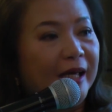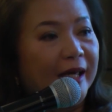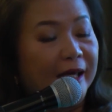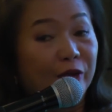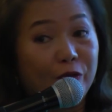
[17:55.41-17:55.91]

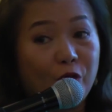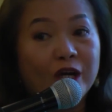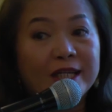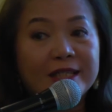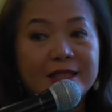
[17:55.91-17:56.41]
And of
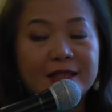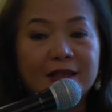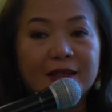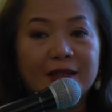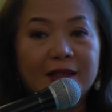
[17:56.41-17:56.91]
course,
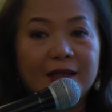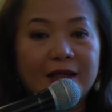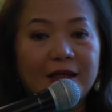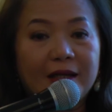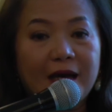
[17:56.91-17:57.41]

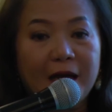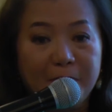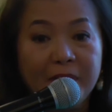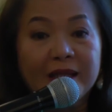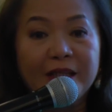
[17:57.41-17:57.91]
I'm
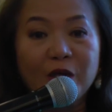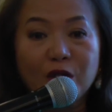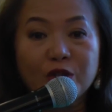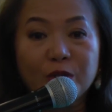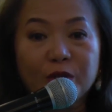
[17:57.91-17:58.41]
building
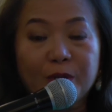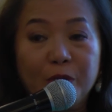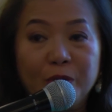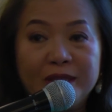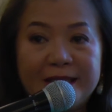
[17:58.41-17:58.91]
also a
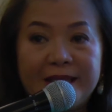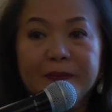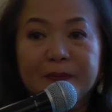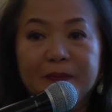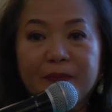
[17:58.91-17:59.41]
community
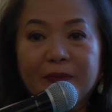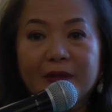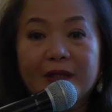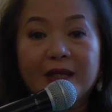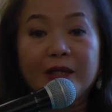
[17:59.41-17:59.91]

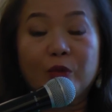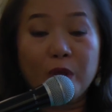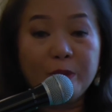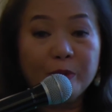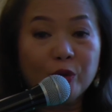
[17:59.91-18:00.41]
in
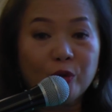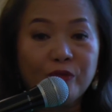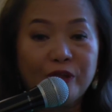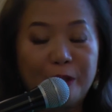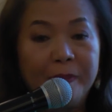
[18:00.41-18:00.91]
Wipro,
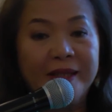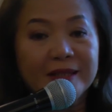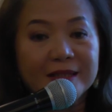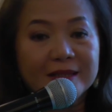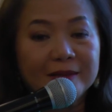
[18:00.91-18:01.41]

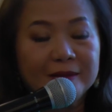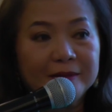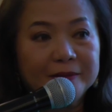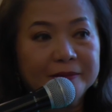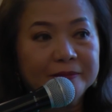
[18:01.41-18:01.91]
Philippines.
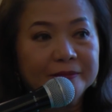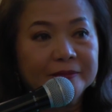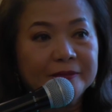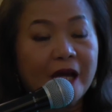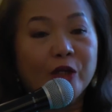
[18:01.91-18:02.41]

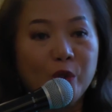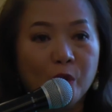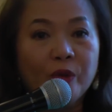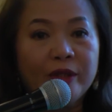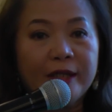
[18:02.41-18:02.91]
I
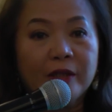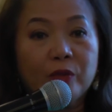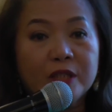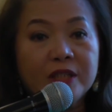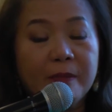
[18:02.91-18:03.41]
know that it was a